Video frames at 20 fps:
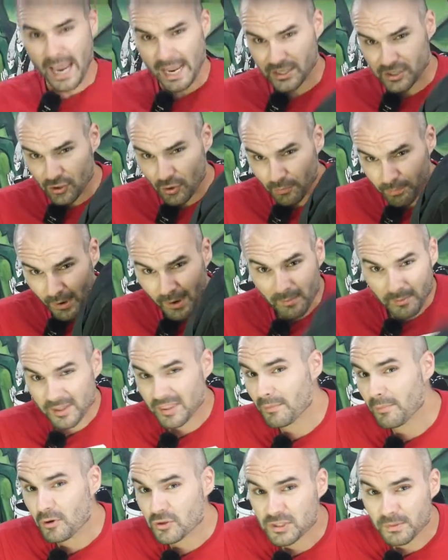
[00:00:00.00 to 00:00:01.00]
And so probably
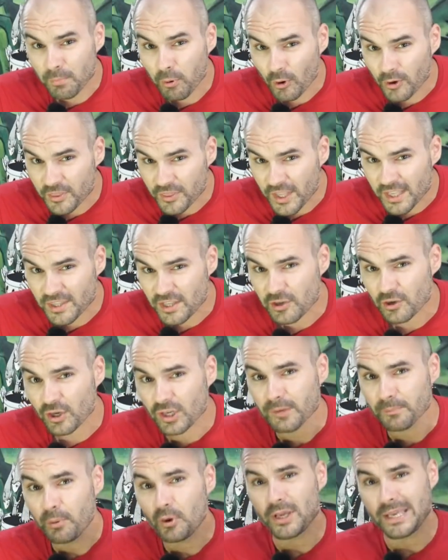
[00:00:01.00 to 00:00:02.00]
the most important thing that you're
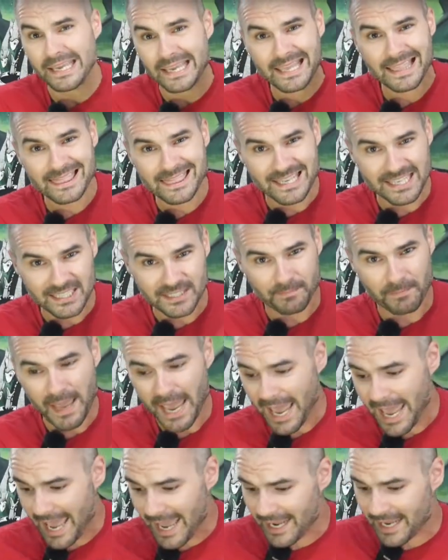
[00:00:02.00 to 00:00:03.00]
going to put in this
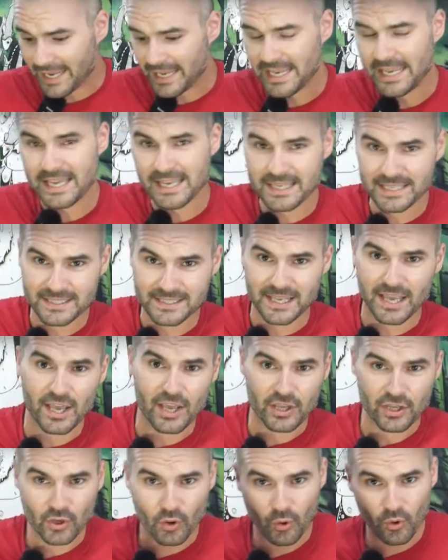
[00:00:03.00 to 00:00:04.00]
bag is
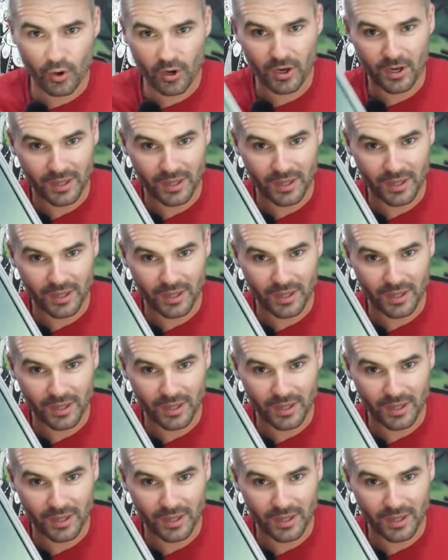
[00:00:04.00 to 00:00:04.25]
your